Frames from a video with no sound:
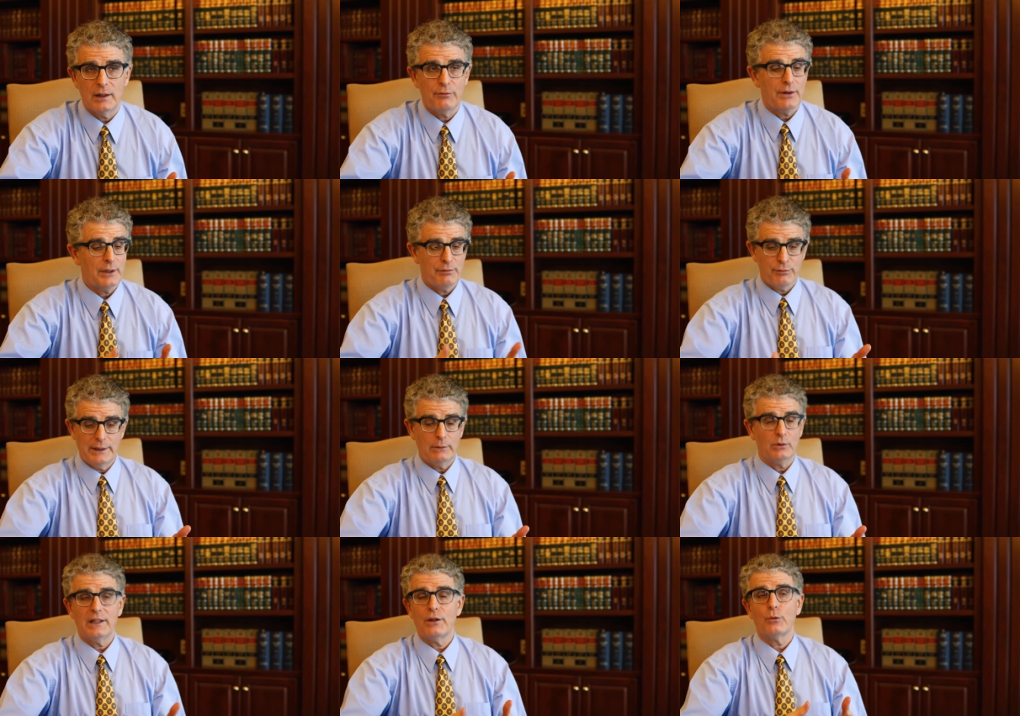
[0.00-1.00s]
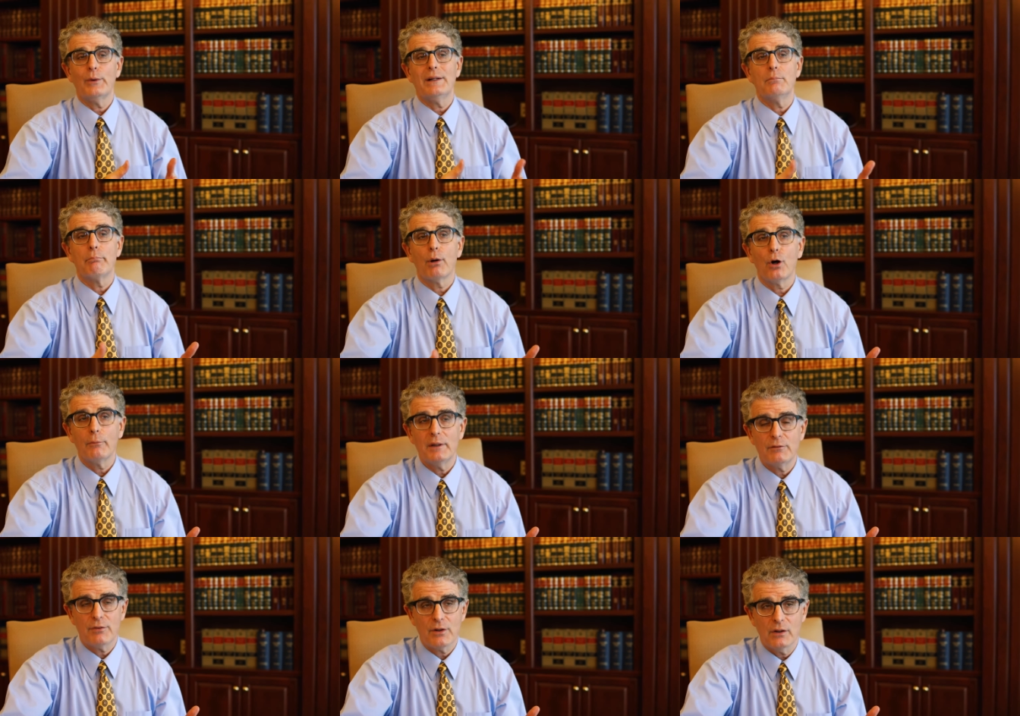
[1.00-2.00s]
Now, very frequently, the written
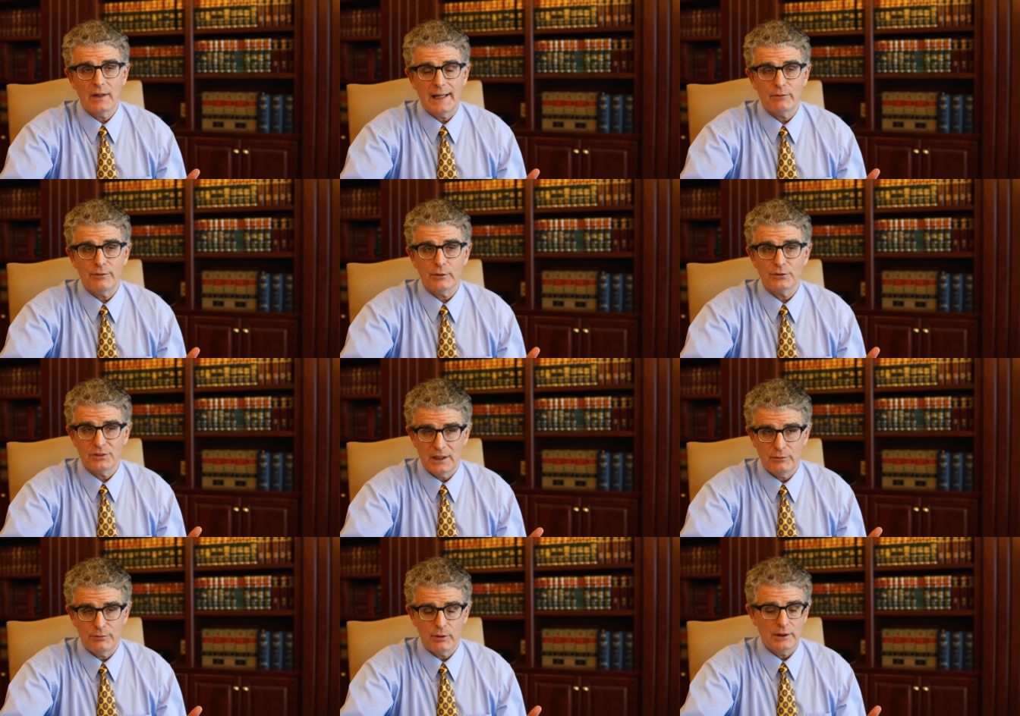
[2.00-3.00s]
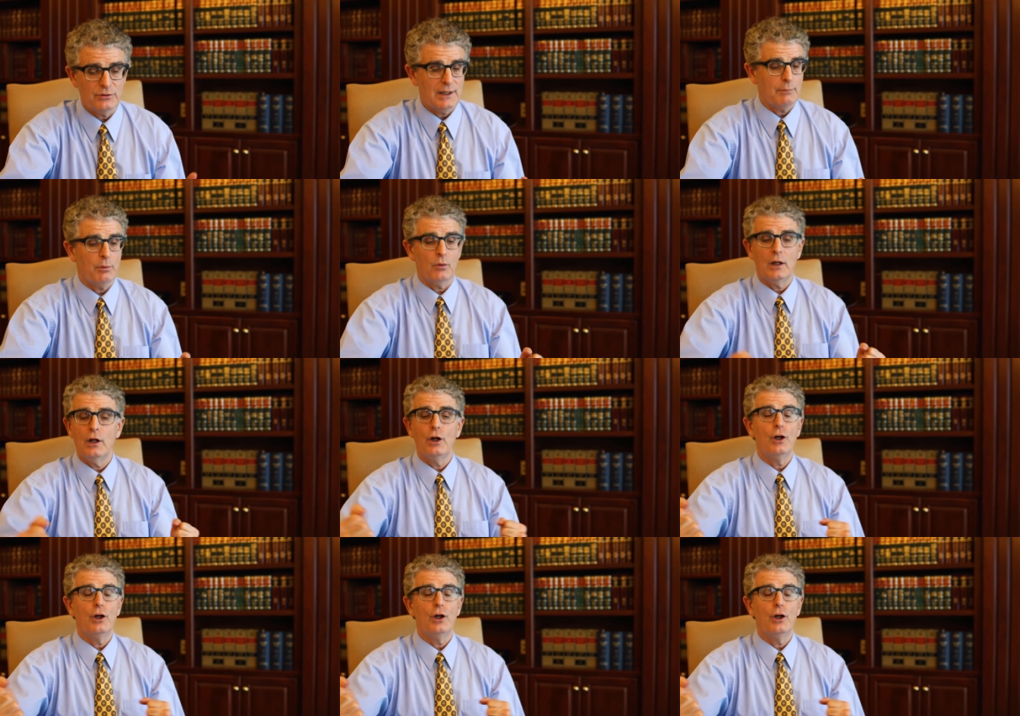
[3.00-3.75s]
permit for the landfill said, for example,